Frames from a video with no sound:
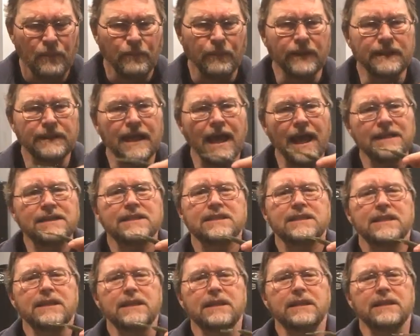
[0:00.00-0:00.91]
But
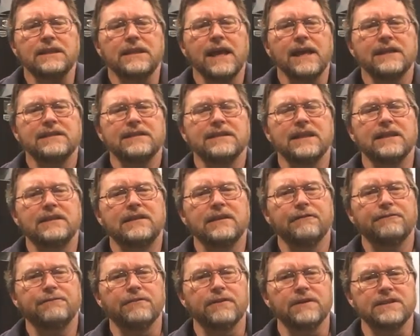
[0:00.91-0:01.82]
that's the
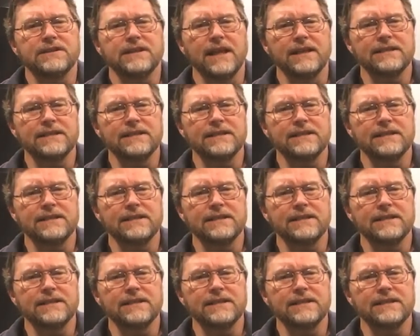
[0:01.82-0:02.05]
difference.